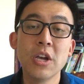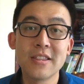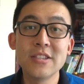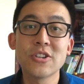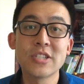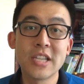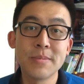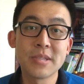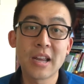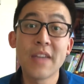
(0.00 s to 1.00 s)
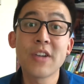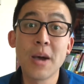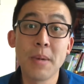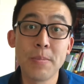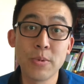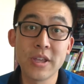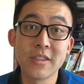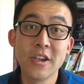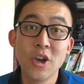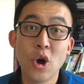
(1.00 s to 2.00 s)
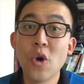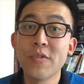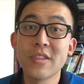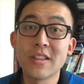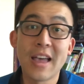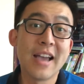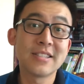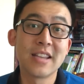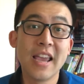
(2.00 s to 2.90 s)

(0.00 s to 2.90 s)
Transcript: These are tips that I've come up with over the last